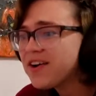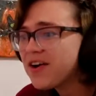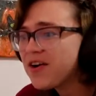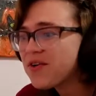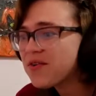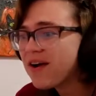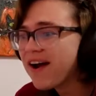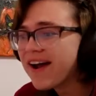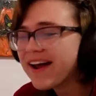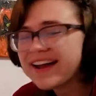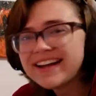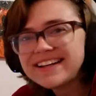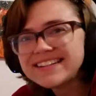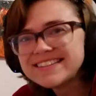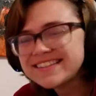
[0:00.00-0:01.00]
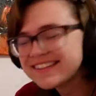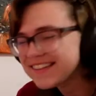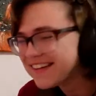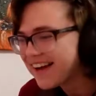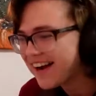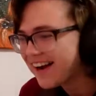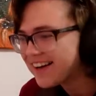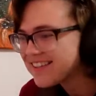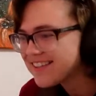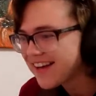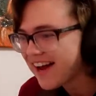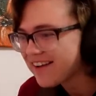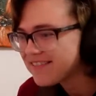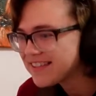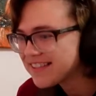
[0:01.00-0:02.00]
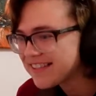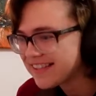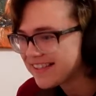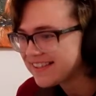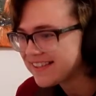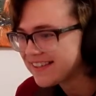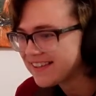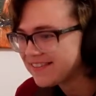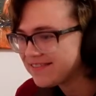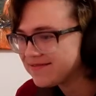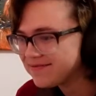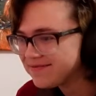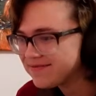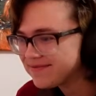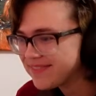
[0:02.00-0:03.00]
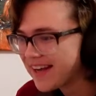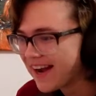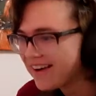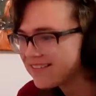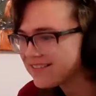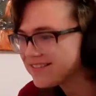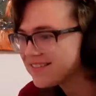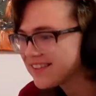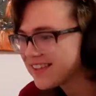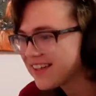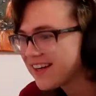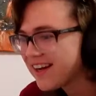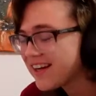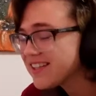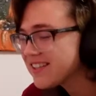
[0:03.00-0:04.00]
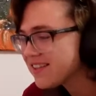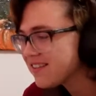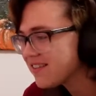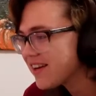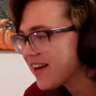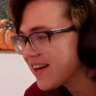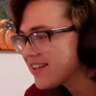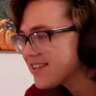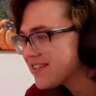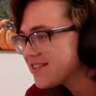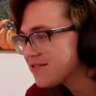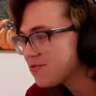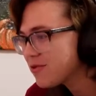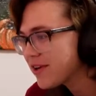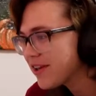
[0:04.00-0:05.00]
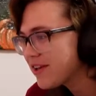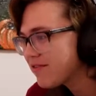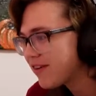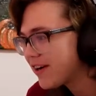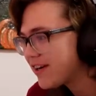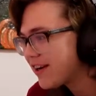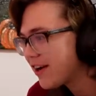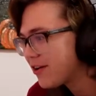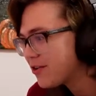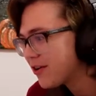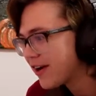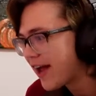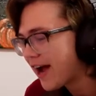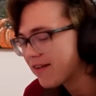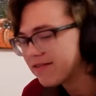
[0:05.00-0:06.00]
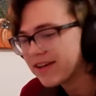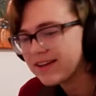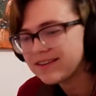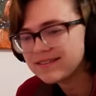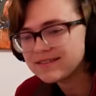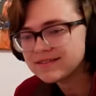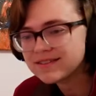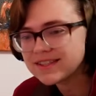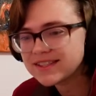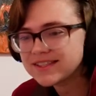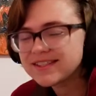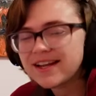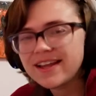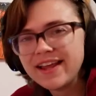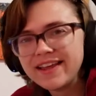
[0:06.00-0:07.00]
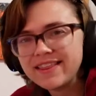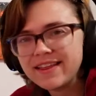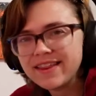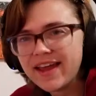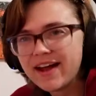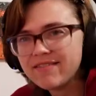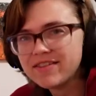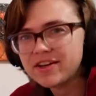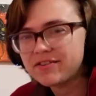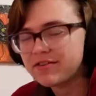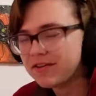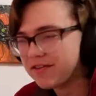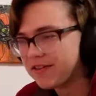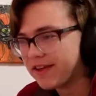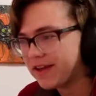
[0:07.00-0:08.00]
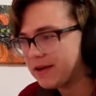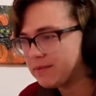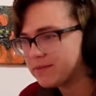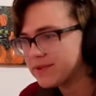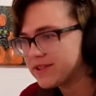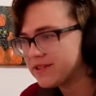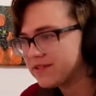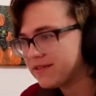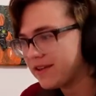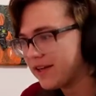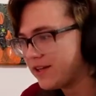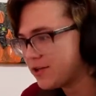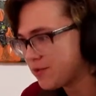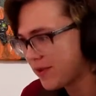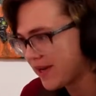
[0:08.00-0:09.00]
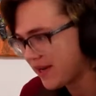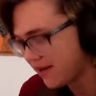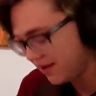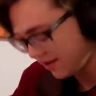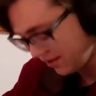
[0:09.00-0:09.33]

I know, right? Yeah, it's Advent season. Yeah, it's really fun to go during Advent because I like that they have the different themes each week.